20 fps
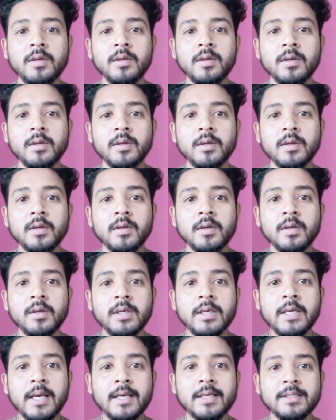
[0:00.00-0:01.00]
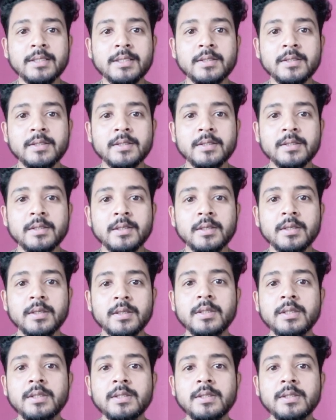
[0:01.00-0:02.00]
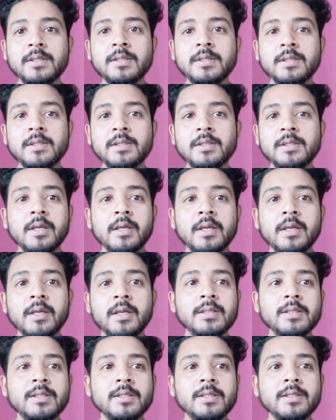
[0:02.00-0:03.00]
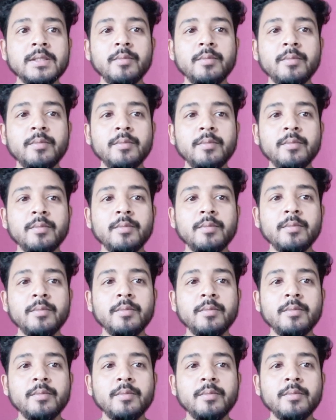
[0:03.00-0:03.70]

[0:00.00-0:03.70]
yes, this is in production.